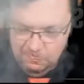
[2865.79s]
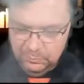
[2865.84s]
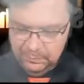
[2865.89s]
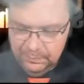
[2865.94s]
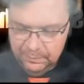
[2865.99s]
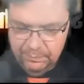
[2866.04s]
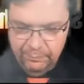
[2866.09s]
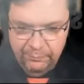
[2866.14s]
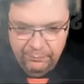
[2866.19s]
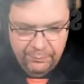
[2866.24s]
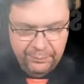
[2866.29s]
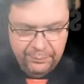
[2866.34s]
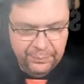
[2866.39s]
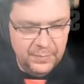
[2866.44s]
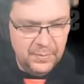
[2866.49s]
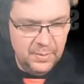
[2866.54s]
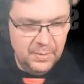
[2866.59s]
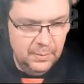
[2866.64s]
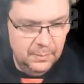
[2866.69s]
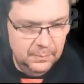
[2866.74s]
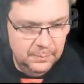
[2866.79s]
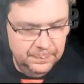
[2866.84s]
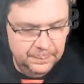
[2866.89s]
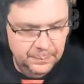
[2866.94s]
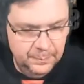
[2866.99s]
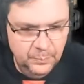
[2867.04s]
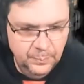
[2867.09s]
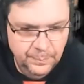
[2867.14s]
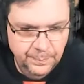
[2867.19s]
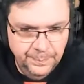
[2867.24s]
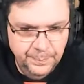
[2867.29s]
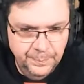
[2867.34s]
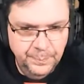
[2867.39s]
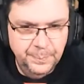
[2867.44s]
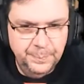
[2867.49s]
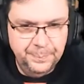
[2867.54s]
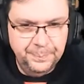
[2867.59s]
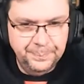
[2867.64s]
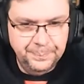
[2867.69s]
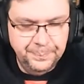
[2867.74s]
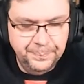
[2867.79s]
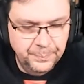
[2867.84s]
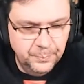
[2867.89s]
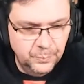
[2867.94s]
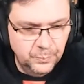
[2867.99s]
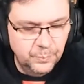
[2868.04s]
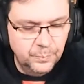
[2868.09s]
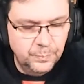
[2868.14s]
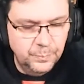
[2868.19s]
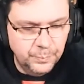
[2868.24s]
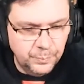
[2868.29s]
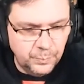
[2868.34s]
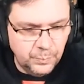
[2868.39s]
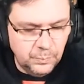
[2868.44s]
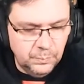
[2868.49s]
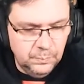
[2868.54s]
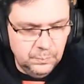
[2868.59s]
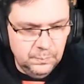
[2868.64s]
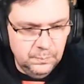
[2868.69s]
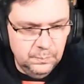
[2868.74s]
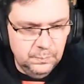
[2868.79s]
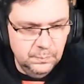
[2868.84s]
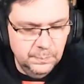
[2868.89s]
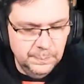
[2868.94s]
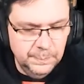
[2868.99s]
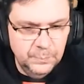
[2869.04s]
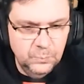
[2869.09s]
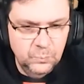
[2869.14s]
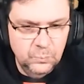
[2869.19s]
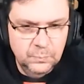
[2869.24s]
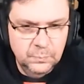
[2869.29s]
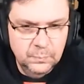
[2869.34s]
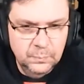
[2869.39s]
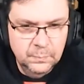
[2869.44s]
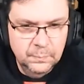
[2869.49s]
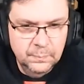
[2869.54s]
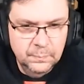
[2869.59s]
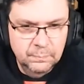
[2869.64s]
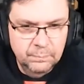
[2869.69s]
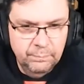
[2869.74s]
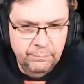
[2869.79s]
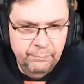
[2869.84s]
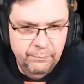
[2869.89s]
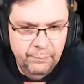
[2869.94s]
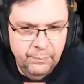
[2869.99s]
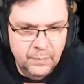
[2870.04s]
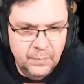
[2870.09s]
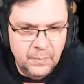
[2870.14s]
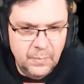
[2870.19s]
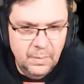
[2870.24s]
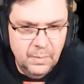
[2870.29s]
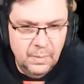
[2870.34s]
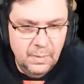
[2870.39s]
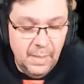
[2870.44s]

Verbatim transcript: So let's say just thirty-five thousand dollars in total, which is absolutely incredible.